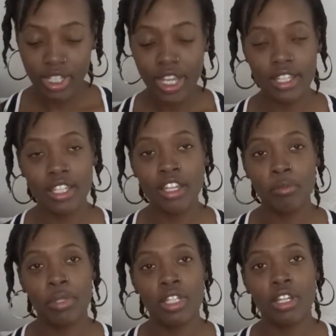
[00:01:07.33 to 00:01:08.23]
I think I've
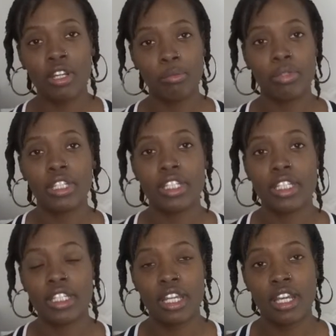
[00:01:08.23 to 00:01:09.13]
been in complete
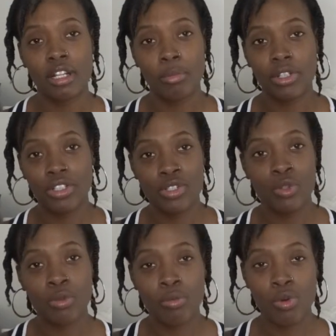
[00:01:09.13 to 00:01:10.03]
denial about this
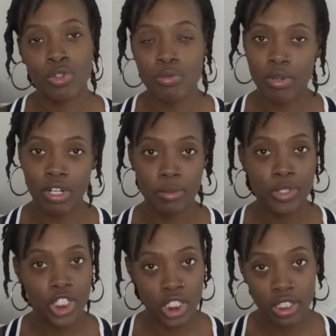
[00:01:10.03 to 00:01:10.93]
whole postpartum
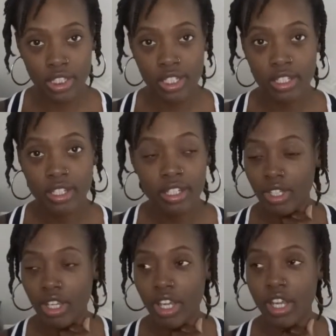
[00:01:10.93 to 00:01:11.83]
shedding thing.
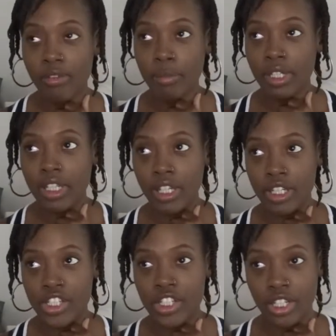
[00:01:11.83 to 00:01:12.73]
I've been
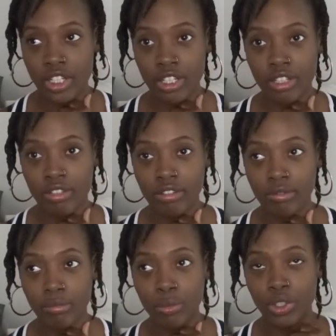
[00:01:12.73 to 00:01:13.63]
getting shedding
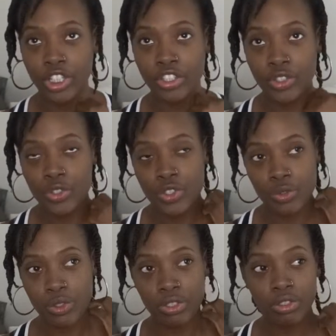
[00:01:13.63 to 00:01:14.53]
more than
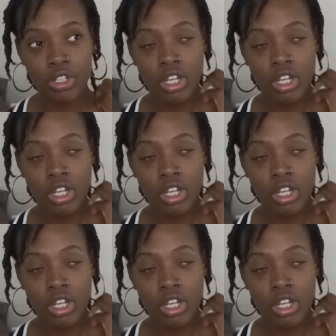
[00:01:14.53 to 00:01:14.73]
usual.